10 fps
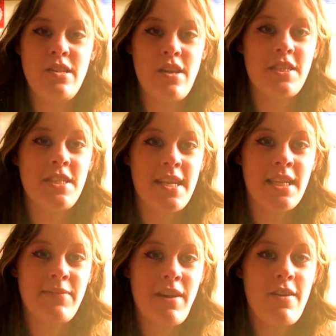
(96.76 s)
does
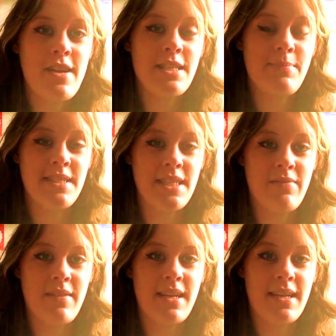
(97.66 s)
things very
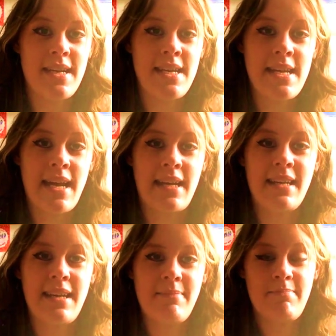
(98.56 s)
specifically
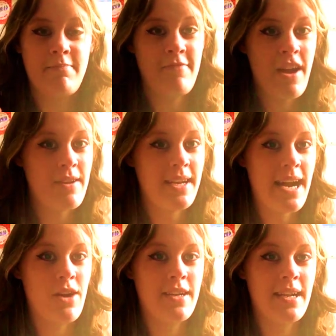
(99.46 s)
and very
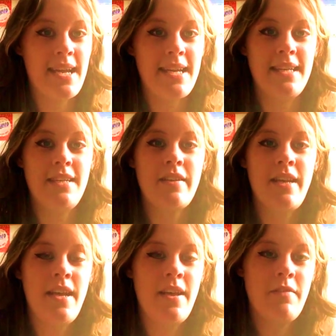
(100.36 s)
calculated
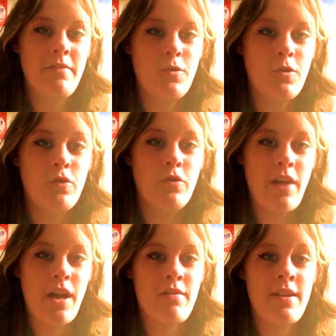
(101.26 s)
for
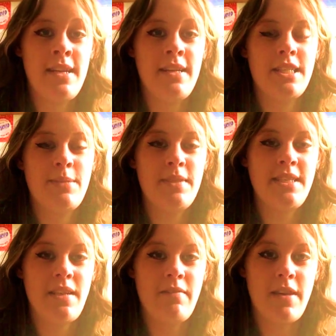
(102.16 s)
very
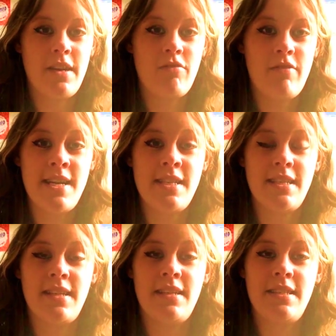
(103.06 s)
specific
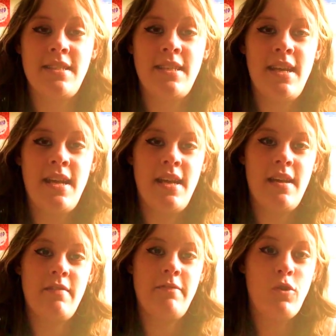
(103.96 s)
reasons
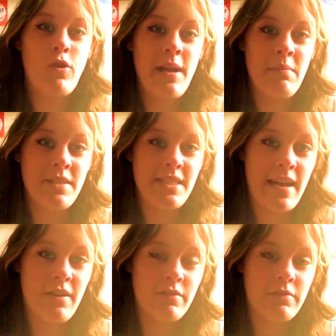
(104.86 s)
for
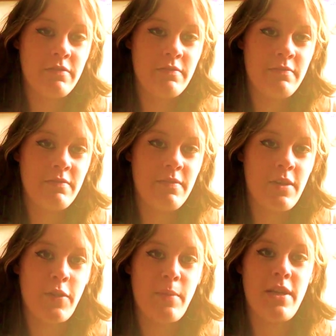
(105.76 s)
himself,
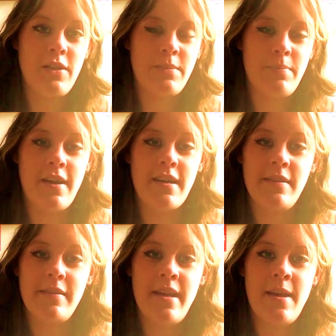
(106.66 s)
on the most
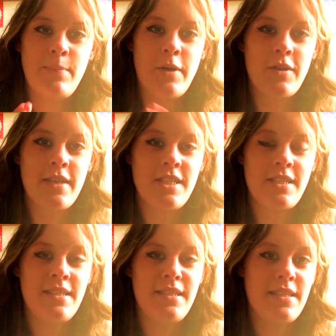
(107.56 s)
part. Boris
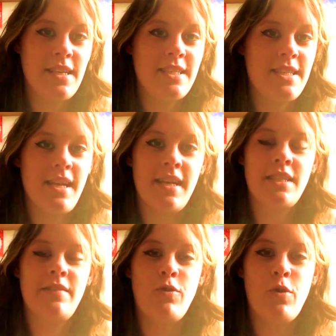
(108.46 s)
does
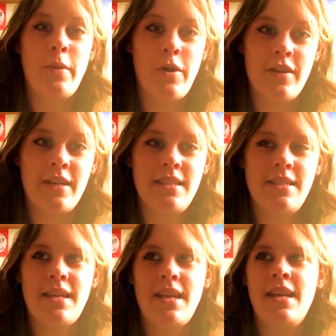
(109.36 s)
things for
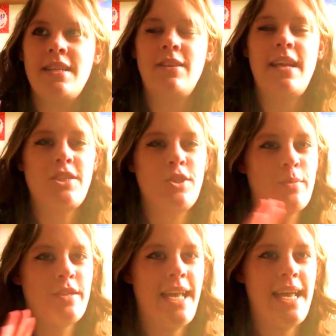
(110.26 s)
Boris. So let's
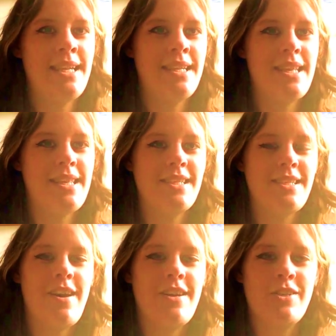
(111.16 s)
not pretend that
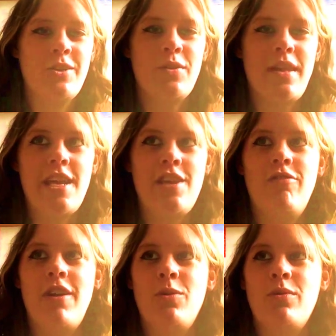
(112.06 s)
this article that he
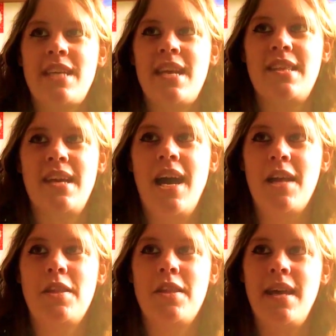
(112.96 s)
wrote was anything
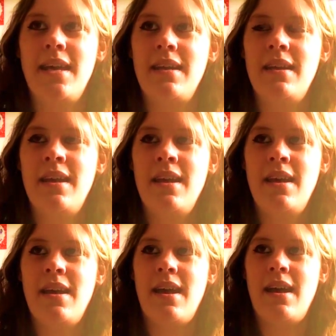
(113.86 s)
other than
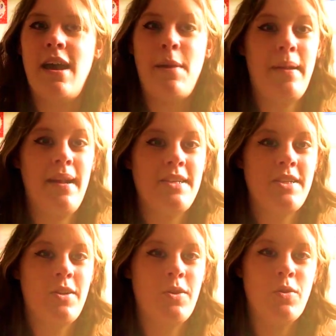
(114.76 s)
a
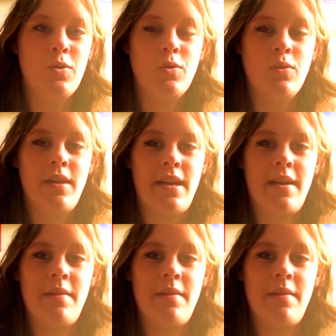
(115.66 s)
political